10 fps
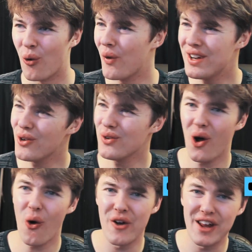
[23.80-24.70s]
We don't
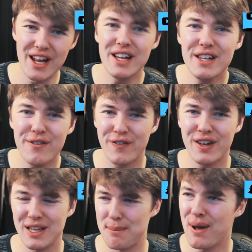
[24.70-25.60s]
know
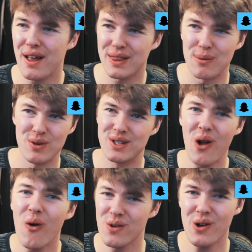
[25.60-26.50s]
anything about them. We
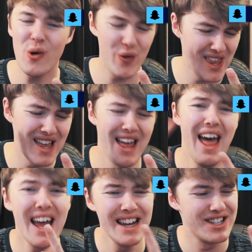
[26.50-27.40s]
don't know their
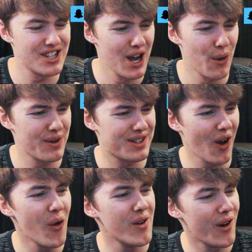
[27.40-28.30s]
age. We
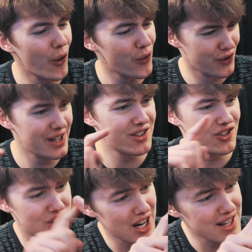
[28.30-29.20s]
don't know their
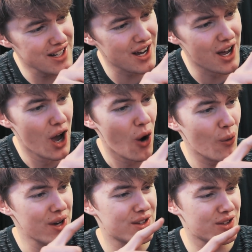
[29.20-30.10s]
gender.
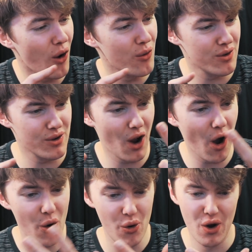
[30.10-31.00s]
We don't
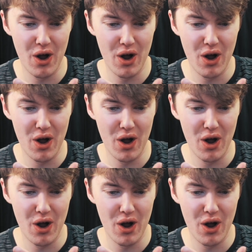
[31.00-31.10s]
know...